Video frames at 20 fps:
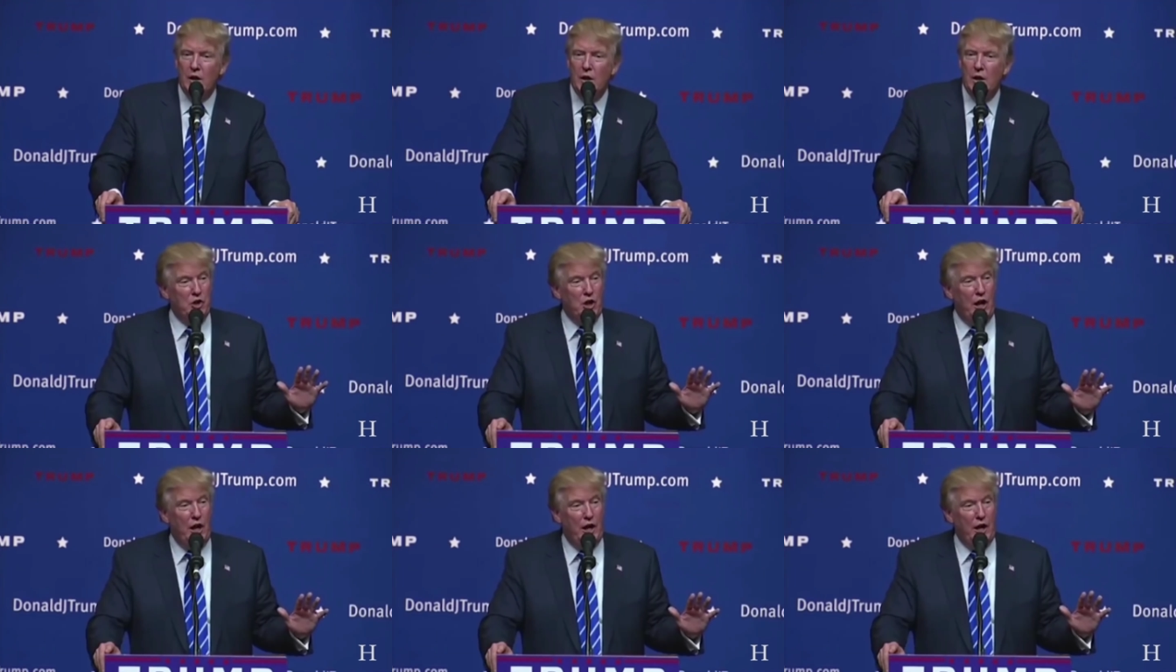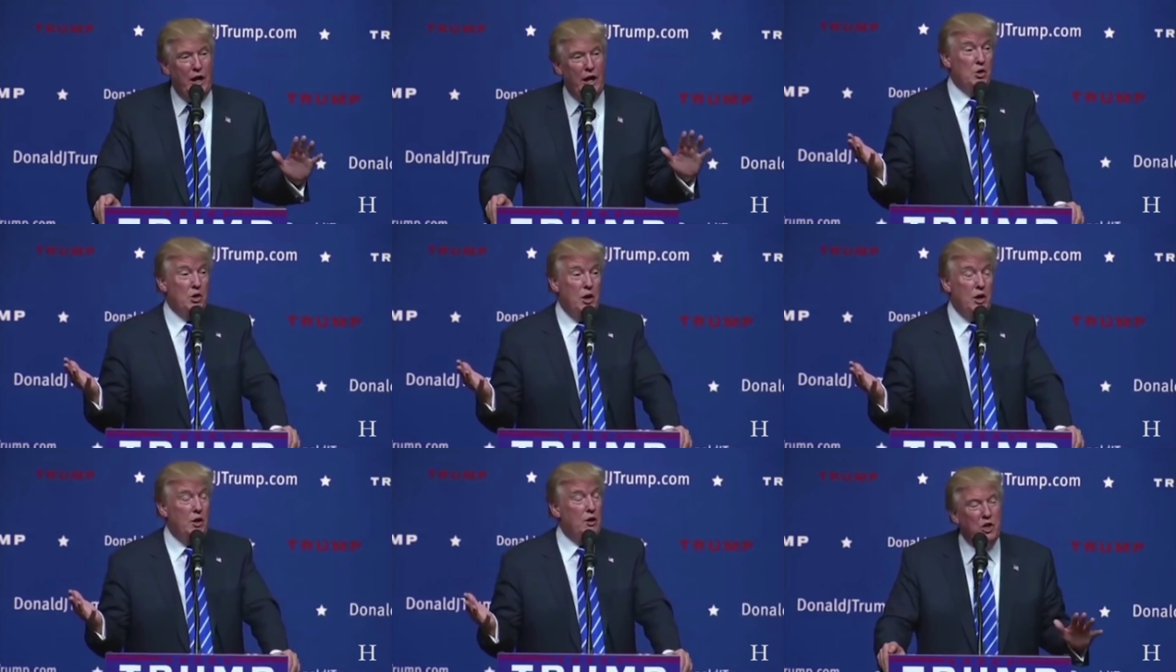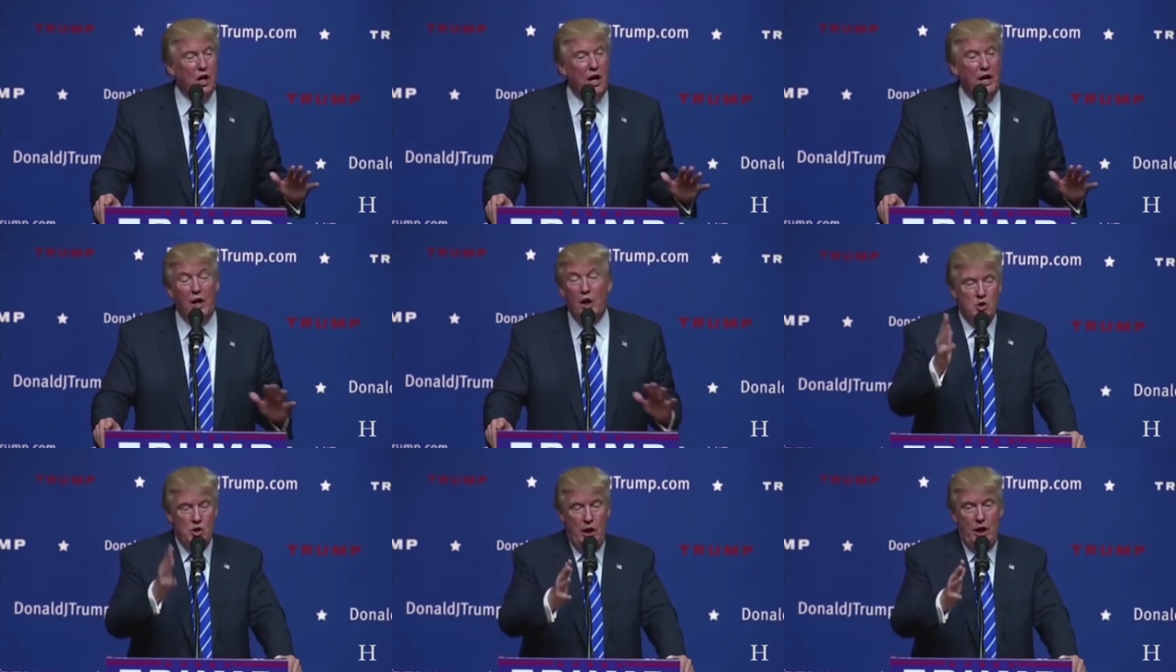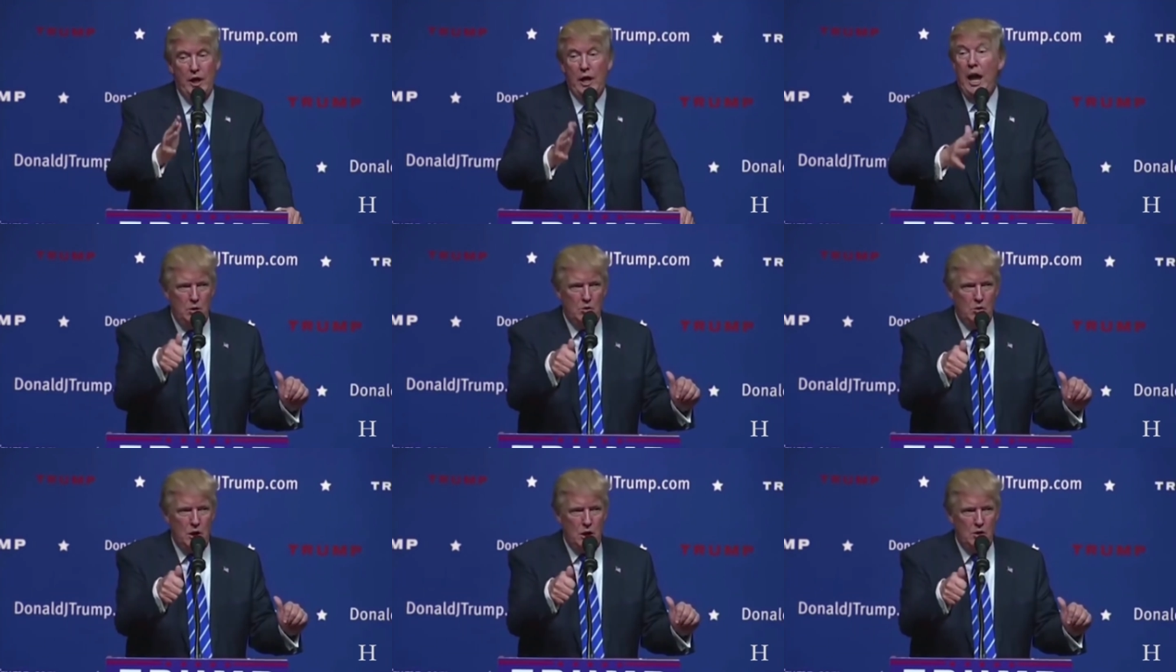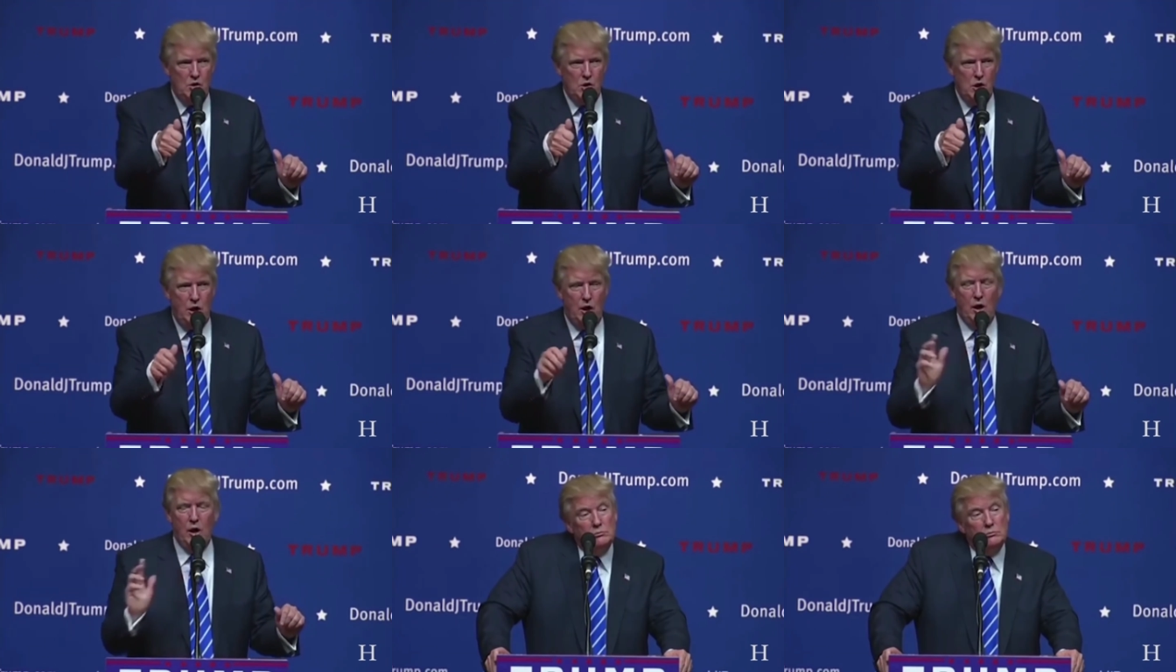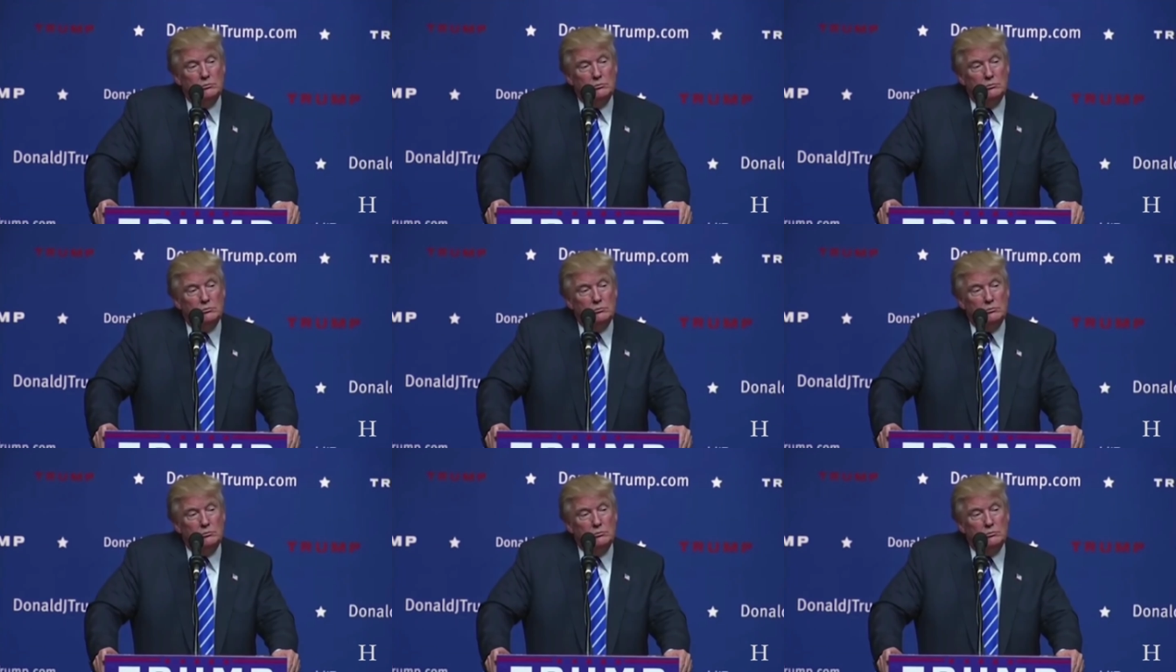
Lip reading: China, China, China, China. You take China.